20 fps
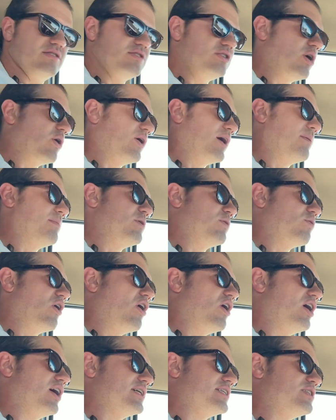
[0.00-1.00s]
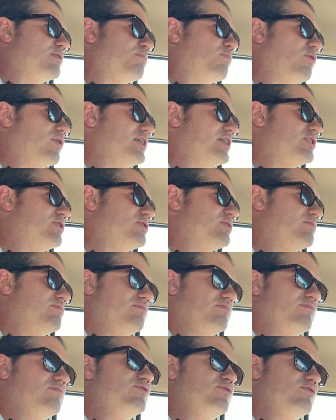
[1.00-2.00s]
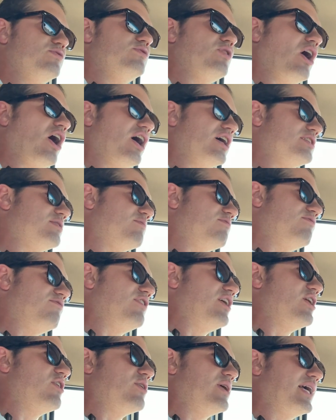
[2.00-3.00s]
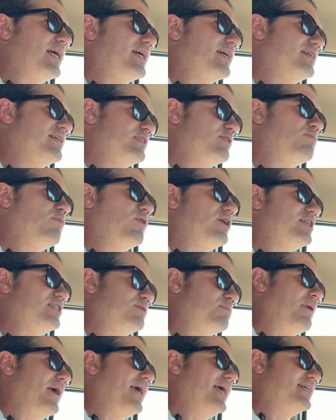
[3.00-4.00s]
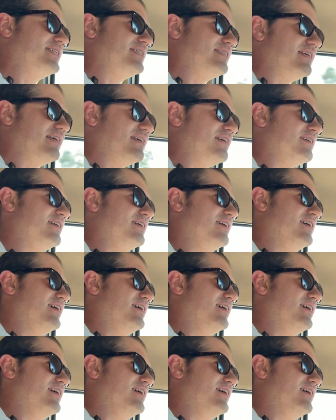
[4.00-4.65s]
Don't get me wrong, it's a pretty awesome feeling. It's pretty spacey.